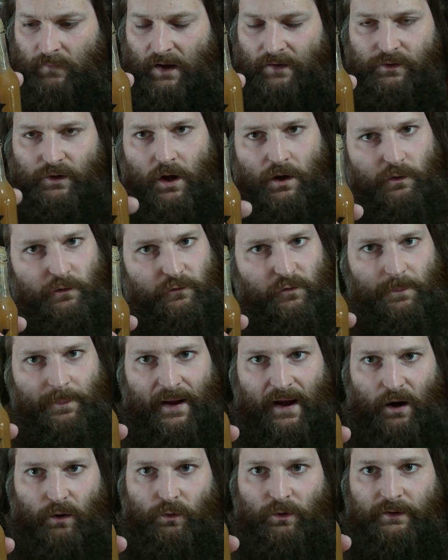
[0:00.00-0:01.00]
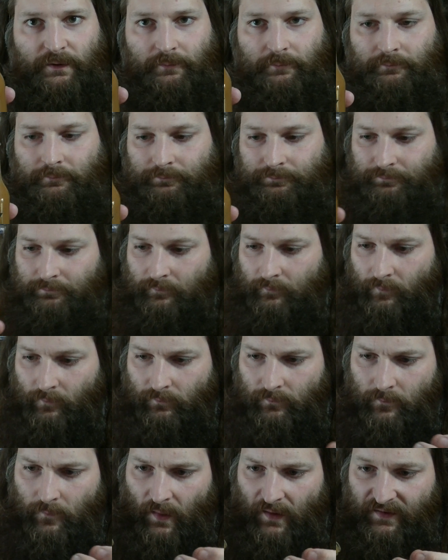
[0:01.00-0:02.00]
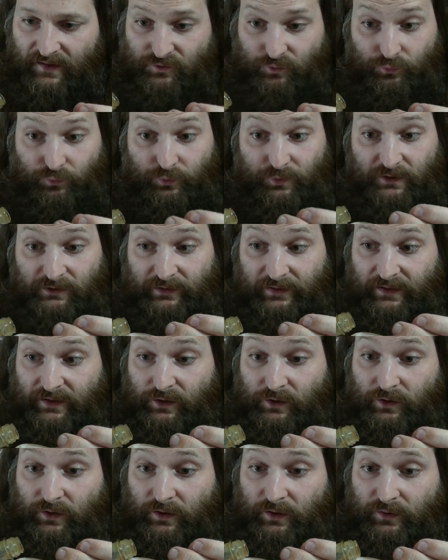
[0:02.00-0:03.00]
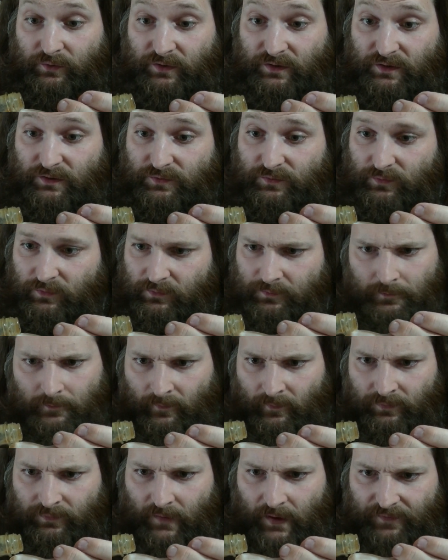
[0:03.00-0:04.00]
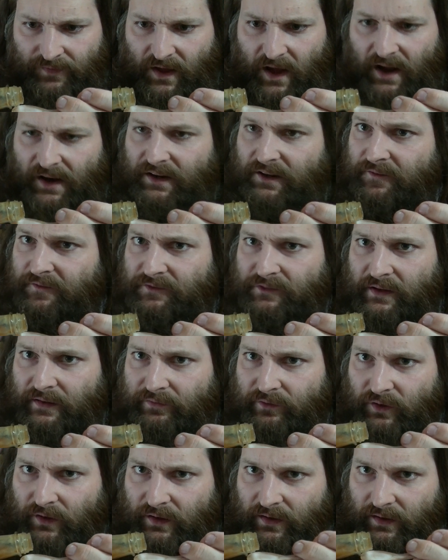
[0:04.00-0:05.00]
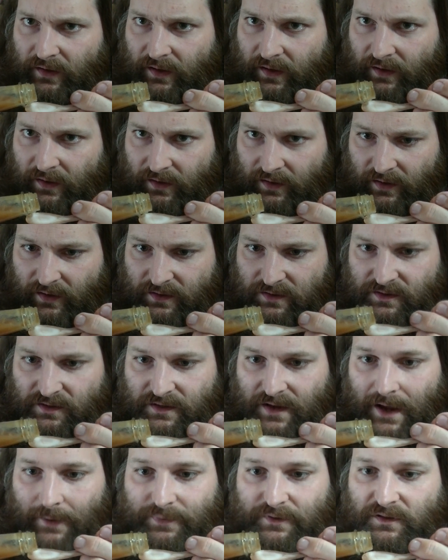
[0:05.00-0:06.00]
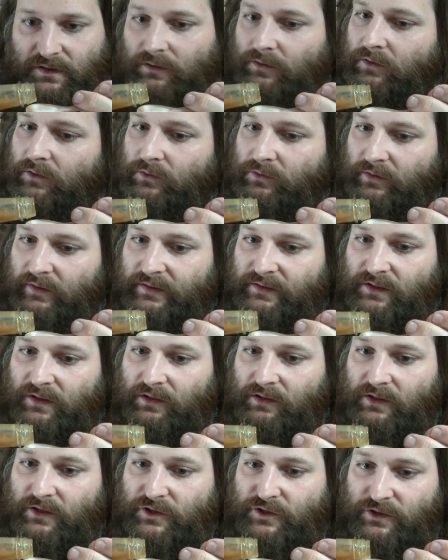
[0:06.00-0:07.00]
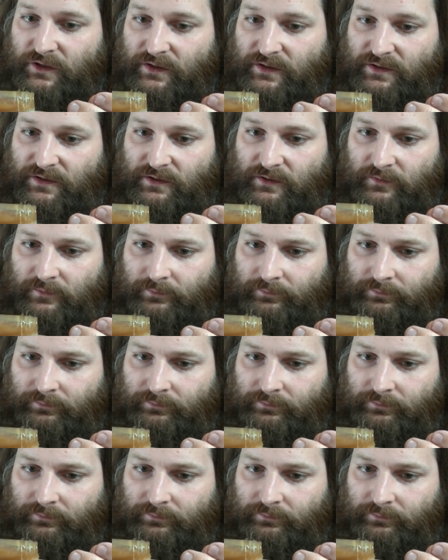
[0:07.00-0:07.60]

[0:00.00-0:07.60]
Not overpowering. It's really good. The honey flavor in it is absolutely delicious.